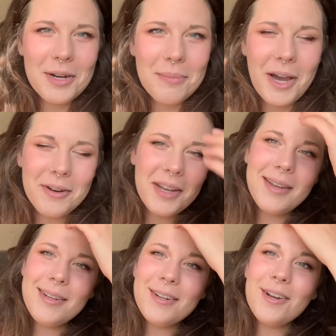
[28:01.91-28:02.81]
about it,
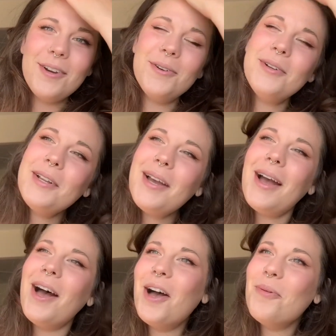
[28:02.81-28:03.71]
you know.
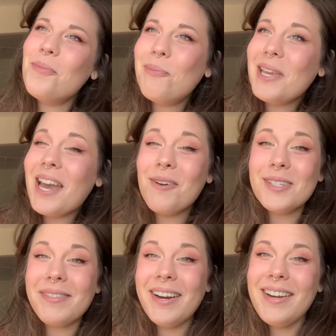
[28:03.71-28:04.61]
But yeah, it was
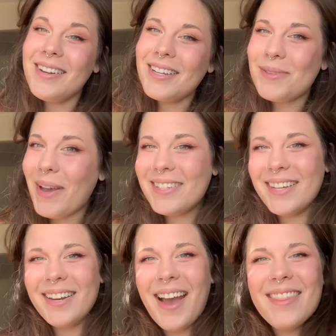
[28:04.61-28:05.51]
very
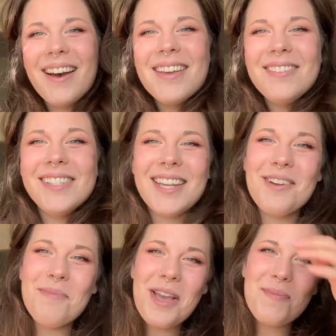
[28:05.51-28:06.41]
unexpected. I thought he was going to
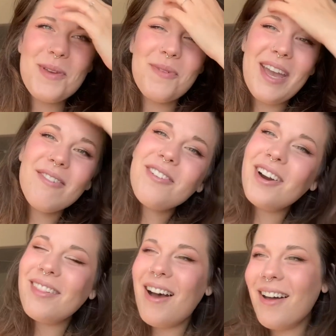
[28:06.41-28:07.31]
make me wait for
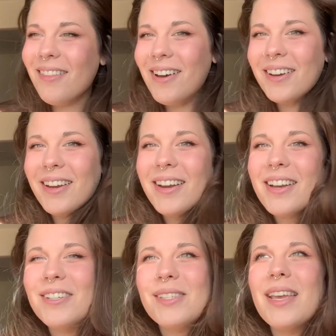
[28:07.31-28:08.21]
a lot longer
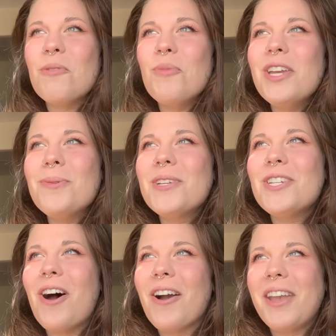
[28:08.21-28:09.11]
because like we had been
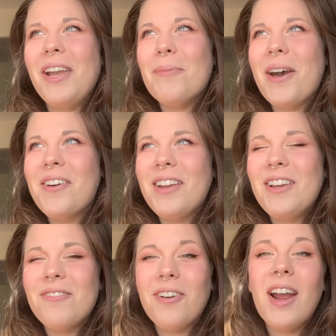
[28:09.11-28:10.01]
talking about
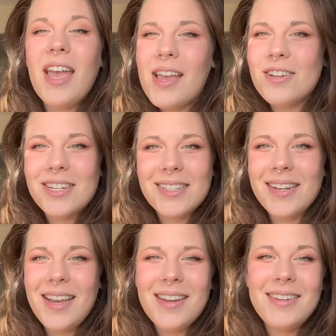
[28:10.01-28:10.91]
it for ages and
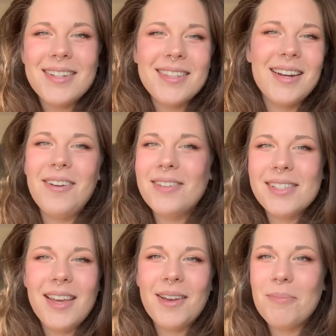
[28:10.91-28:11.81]
ages. And I was
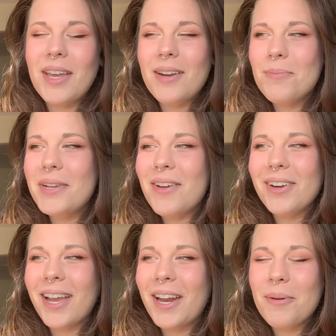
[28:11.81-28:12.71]
like, man, I'm never
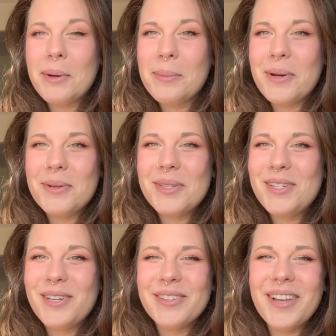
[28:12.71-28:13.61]
getting proposed
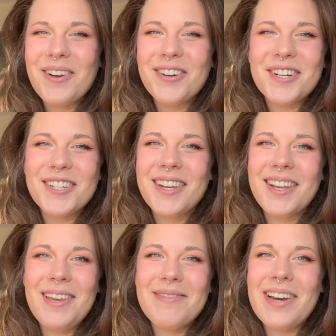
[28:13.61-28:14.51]
to. Like we're just going to
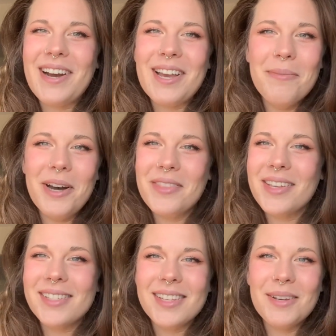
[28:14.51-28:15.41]
keep talking about
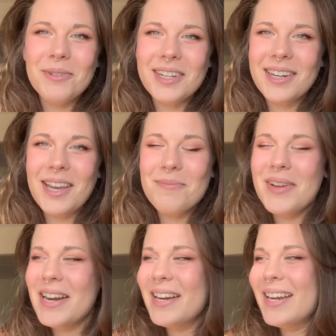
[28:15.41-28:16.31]
this and then we're going to get
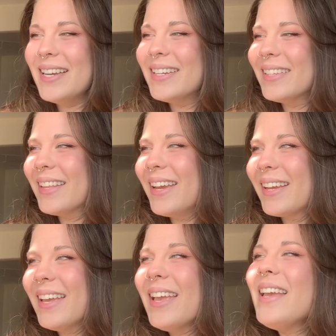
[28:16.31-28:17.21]
married and like
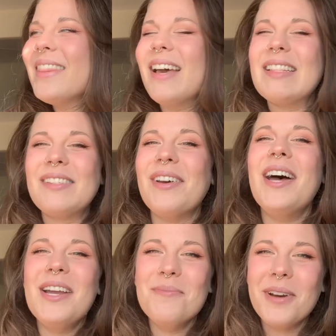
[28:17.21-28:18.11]
that's
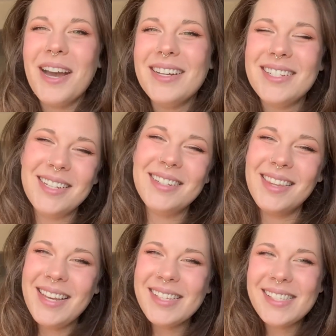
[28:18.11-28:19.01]
fine. But I did
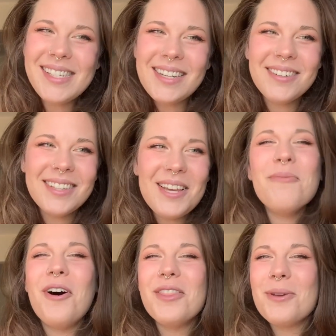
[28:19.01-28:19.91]
like secretly
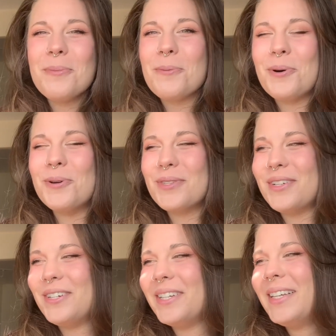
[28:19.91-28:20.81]
want the
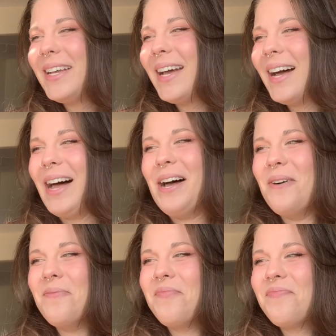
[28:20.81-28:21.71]
proposal.
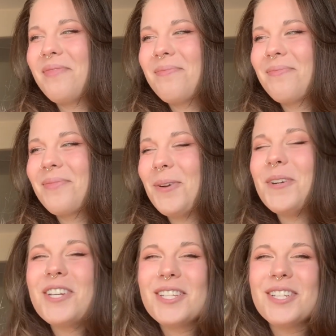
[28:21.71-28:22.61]

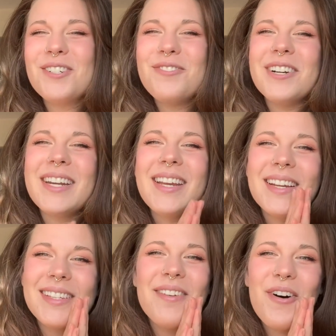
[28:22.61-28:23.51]
Which is so funny
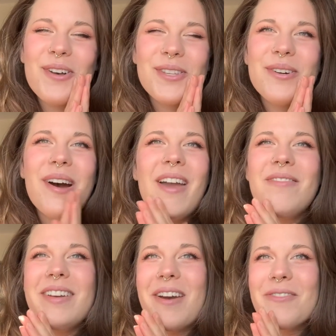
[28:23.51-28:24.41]
because I've
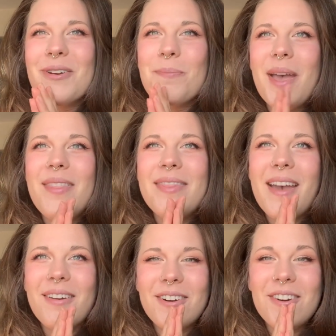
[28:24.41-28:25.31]
never been
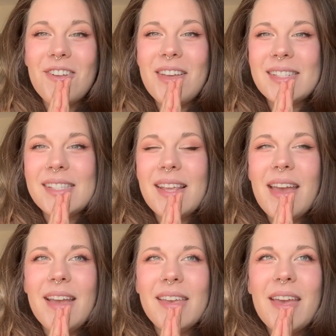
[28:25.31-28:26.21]
that girl that's
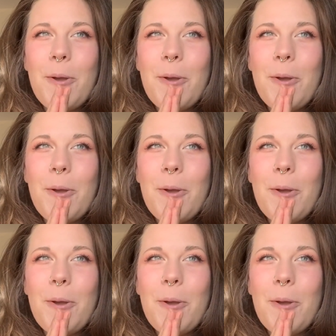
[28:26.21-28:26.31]
like